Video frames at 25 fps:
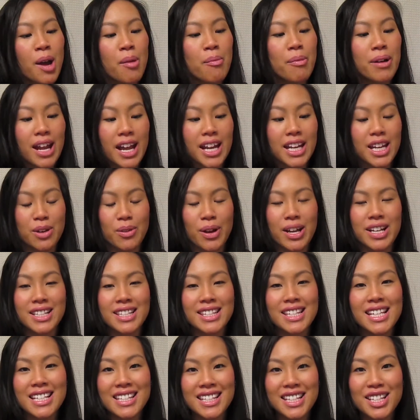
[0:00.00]
But anyways,
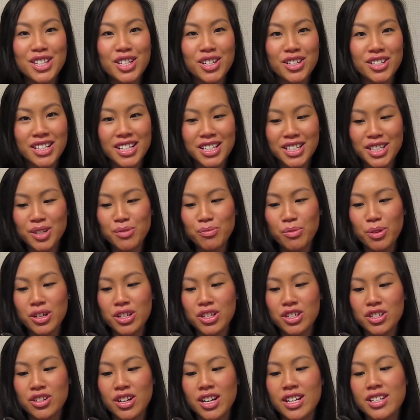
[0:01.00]
this is their Tinted
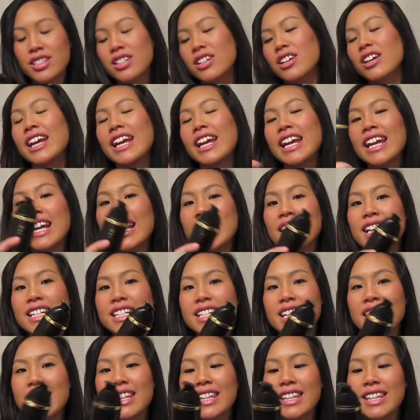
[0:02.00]
Moisturizer,
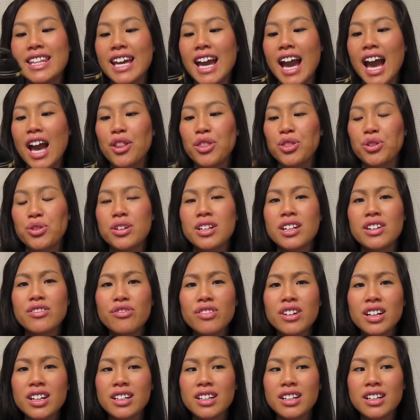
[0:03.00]
and they had 3
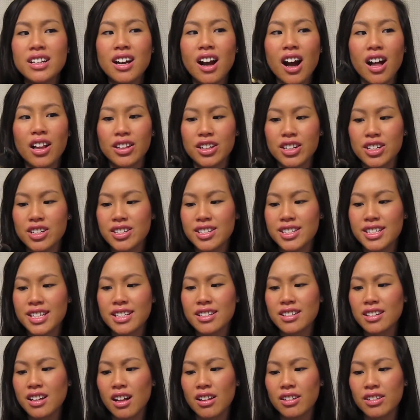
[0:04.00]
different colors,
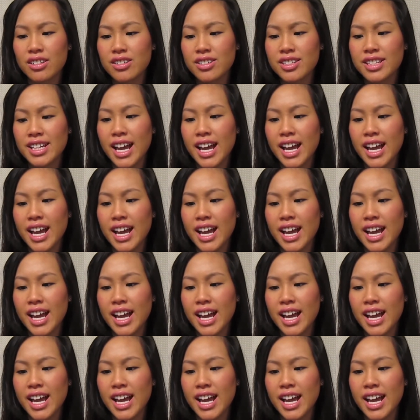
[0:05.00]
skin colors.